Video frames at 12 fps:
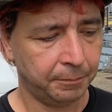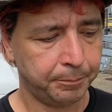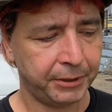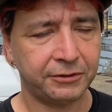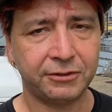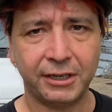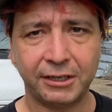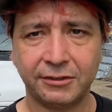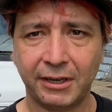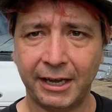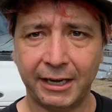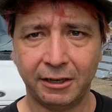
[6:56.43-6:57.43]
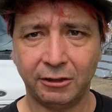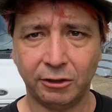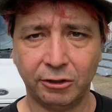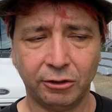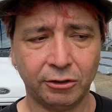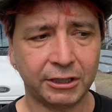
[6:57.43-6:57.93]
business in a
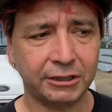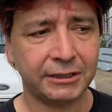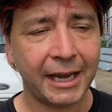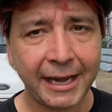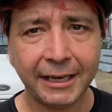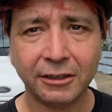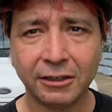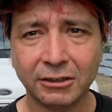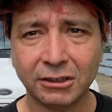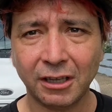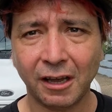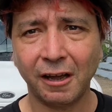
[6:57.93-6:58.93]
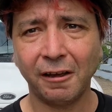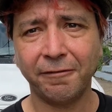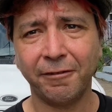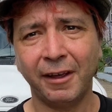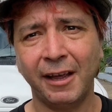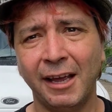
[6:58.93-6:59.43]
little container and
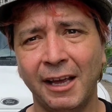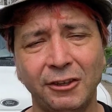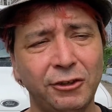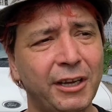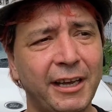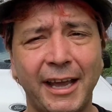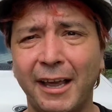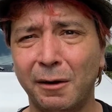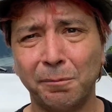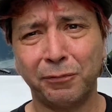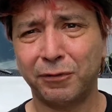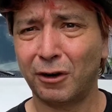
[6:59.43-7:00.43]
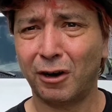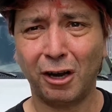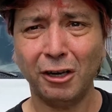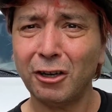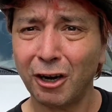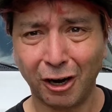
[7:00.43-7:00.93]
stuff. You can get them for under